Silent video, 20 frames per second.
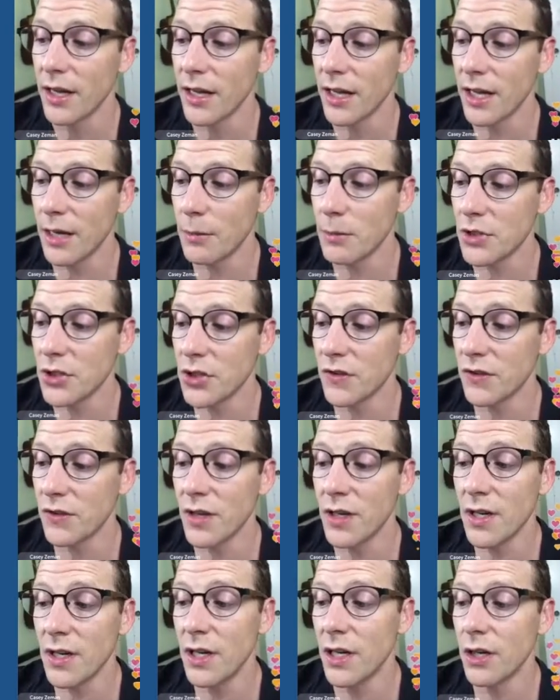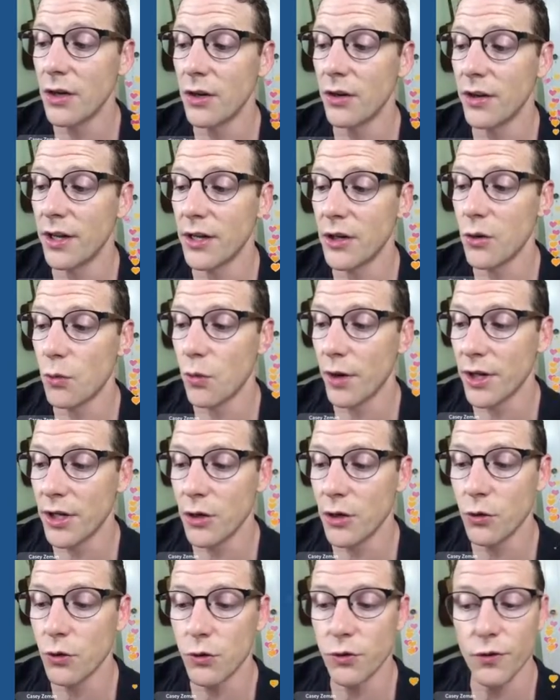images in here that you want to
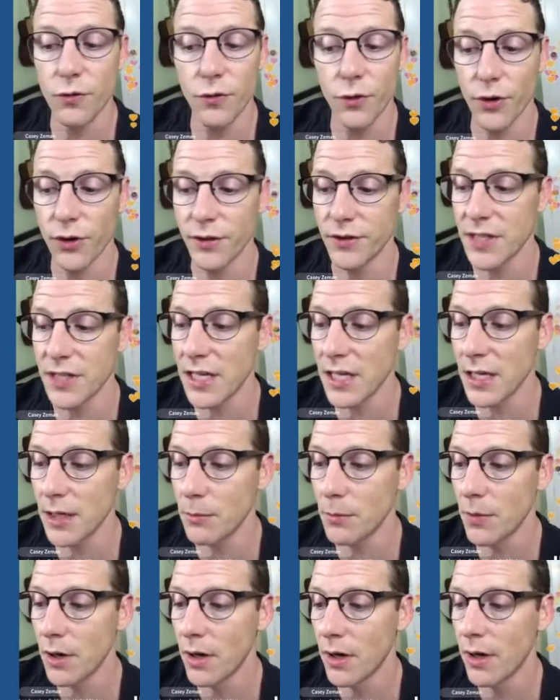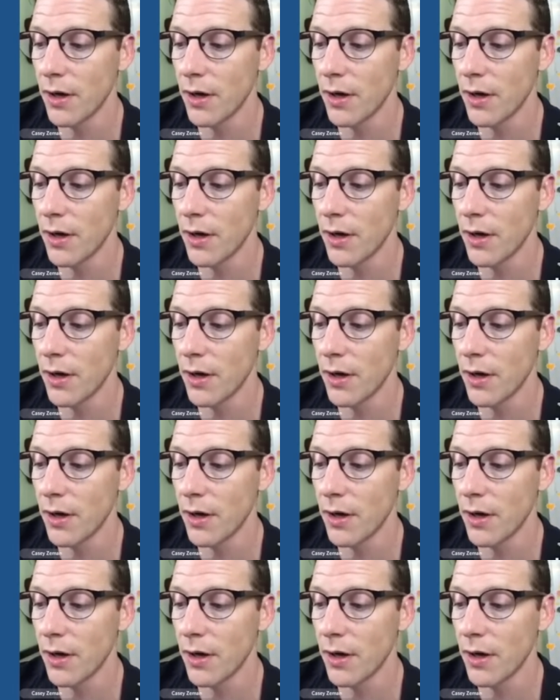use for a team.